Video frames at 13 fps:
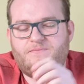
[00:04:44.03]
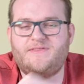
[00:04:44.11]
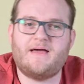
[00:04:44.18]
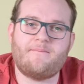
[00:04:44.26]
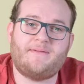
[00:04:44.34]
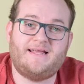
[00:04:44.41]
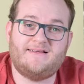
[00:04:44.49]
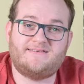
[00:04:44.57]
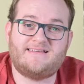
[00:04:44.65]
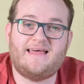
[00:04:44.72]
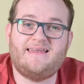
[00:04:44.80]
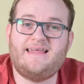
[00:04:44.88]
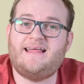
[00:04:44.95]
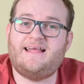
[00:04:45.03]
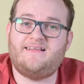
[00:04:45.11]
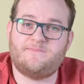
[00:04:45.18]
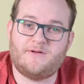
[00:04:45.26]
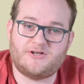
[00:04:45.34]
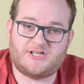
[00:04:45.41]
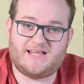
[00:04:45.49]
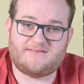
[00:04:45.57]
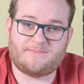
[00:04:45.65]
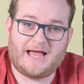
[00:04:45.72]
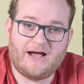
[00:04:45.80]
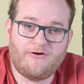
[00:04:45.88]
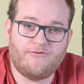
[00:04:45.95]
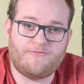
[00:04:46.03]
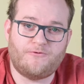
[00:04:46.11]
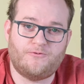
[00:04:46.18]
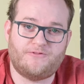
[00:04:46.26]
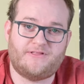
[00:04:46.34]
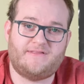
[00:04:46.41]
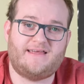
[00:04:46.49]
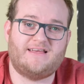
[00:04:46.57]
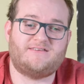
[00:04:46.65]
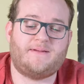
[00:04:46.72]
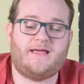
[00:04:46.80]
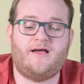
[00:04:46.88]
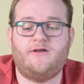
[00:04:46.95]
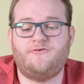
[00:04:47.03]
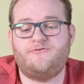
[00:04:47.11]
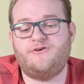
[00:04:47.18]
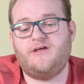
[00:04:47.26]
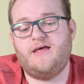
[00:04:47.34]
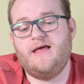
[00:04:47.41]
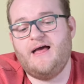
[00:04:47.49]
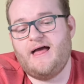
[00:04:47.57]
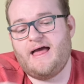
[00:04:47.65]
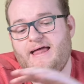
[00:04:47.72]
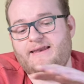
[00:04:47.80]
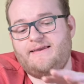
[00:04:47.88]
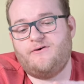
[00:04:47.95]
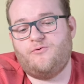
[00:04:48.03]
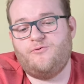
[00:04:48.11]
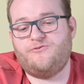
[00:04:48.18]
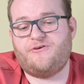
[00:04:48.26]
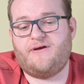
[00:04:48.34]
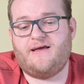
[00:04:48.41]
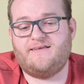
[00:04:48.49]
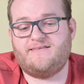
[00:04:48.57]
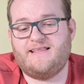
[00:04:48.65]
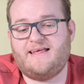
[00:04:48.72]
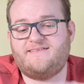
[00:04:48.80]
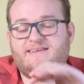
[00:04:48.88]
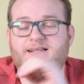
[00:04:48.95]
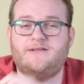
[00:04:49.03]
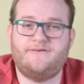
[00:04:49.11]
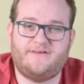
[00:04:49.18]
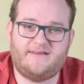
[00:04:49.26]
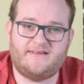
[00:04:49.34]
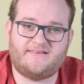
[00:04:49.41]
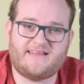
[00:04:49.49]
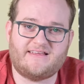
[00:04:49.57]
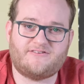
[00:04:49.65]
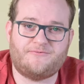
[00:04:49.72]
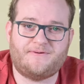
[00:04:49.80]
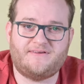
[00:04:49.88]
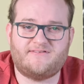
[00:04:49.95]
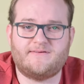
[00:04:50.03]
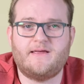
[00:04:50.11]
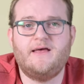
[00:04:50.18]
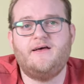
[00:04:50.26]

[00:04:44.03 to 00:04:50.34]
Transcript: That being said, it is much less powerful than the SB-800 and it also has less included accessories.